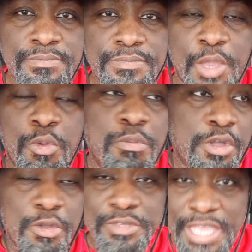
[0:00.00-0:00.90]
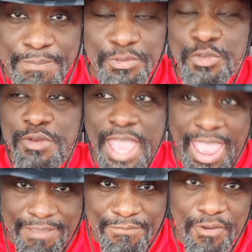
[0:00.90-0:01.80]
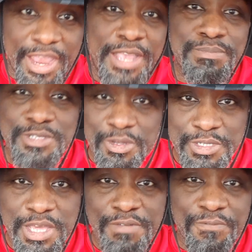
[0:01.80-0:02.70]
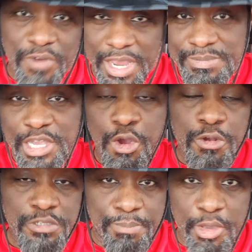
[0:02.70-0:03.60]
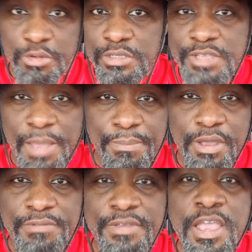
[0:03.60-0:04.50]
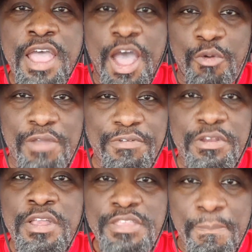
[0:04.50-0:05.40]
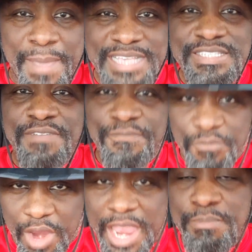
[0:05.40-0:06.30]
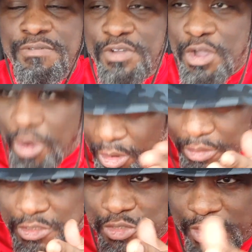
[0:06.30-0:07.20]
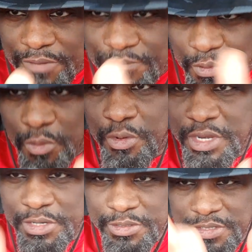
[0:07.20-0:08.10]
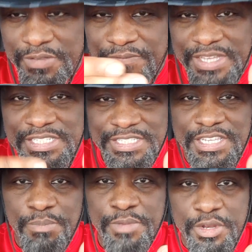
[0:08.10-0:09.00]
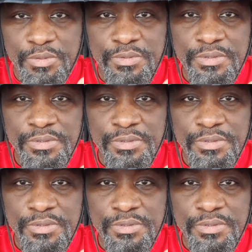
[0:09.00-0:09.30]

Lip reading: Now, we won't go deep into the A-frames and all these other frames that cars are built on top of. However, the basic frame of a car is straightforward, and there's divisions in the middle.